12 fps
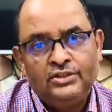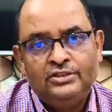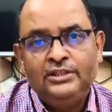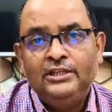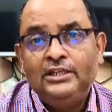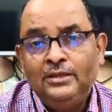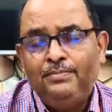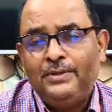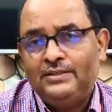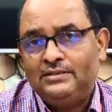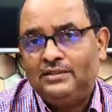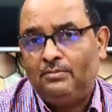She
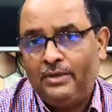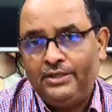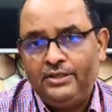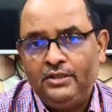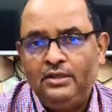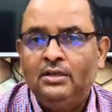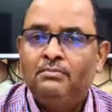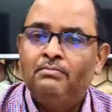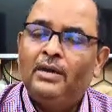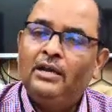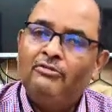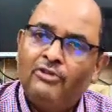repays the money
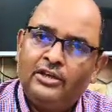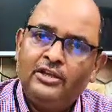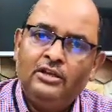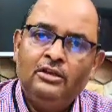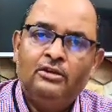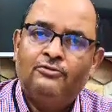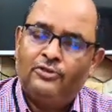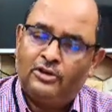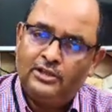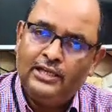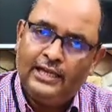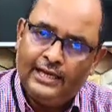by working
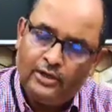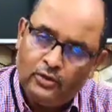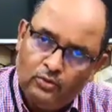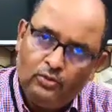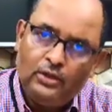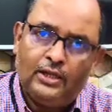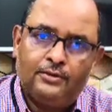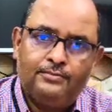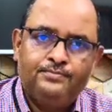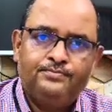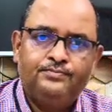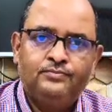for the landowner.
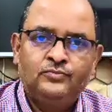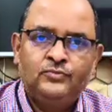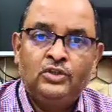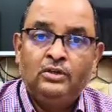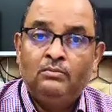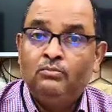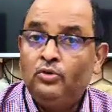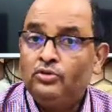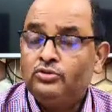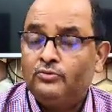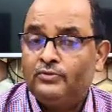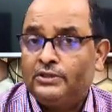
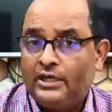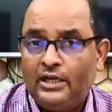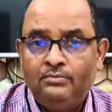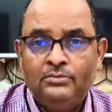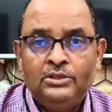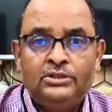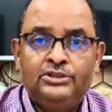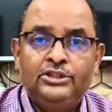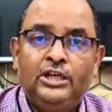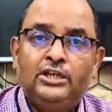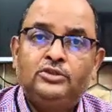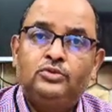Most of the time,
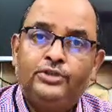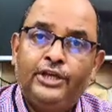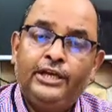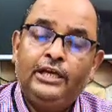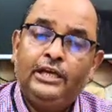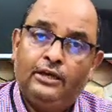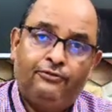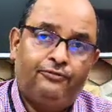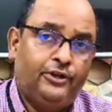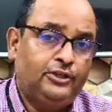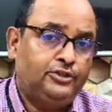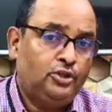she has to take a
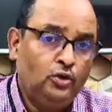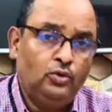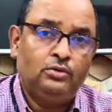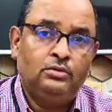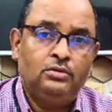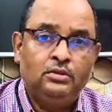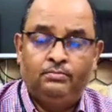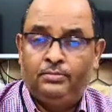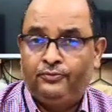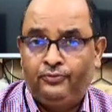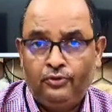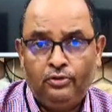fresh loan
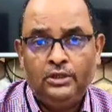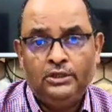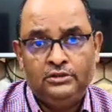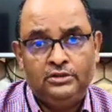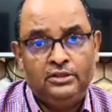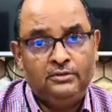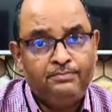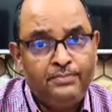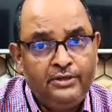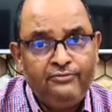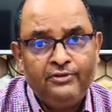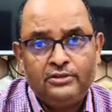before the
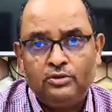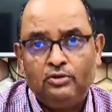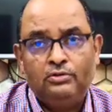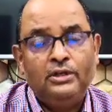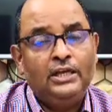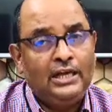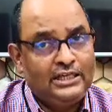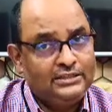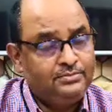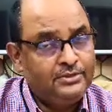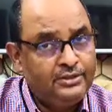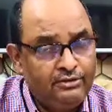previous loan
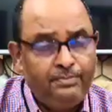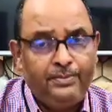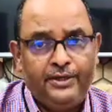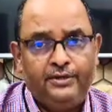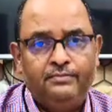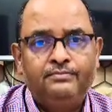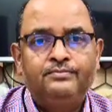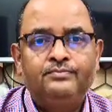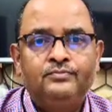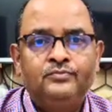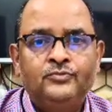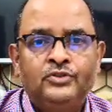has been repaid.
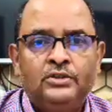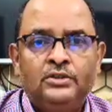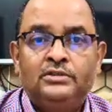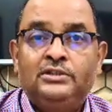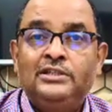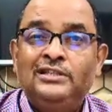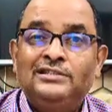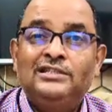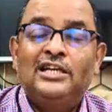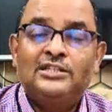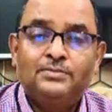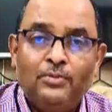She
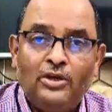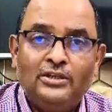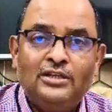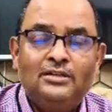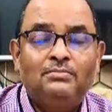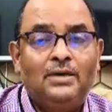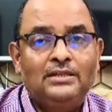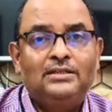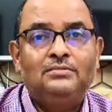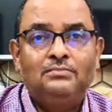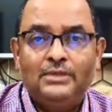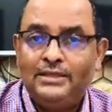is exploited by
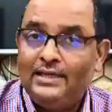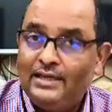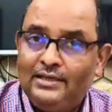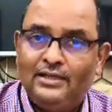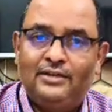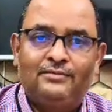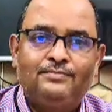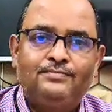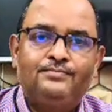the money lender.